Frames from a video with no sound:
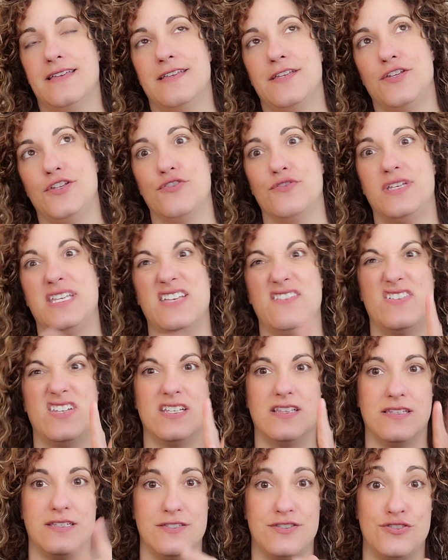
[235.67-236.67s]
you know, give it
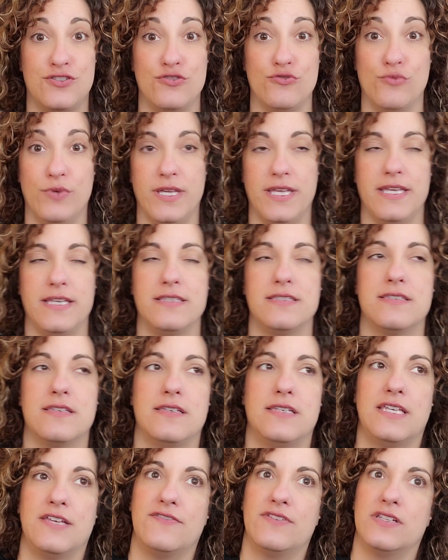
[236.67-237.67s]
at least two weeks,
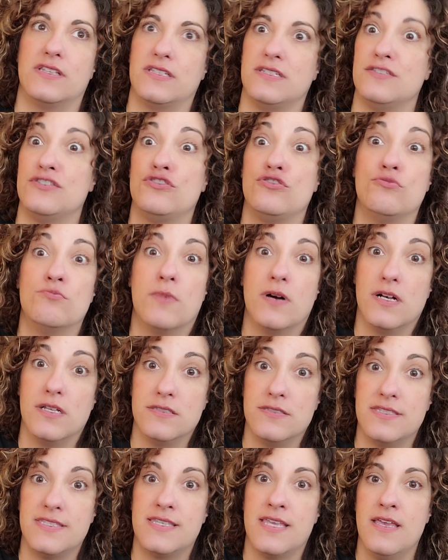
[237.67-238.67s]
give it at least two
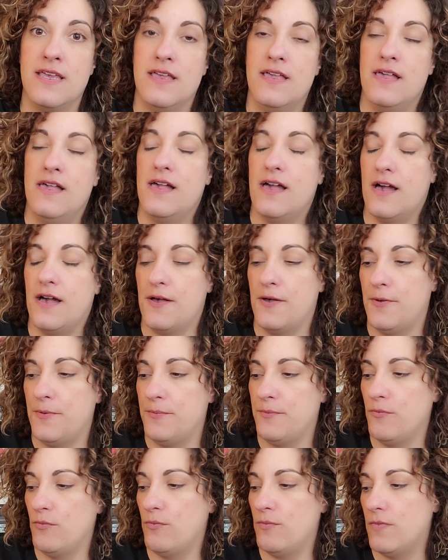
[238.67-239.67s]
months.
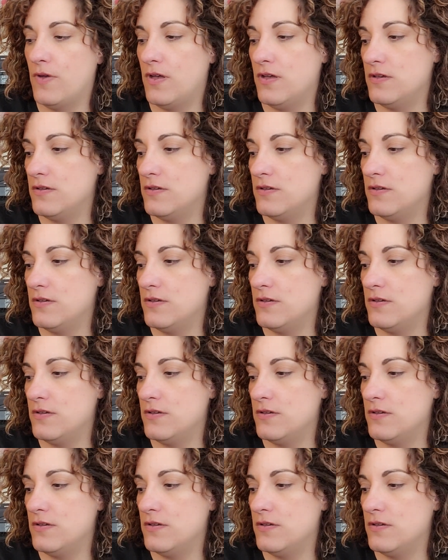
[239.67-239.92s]
Um,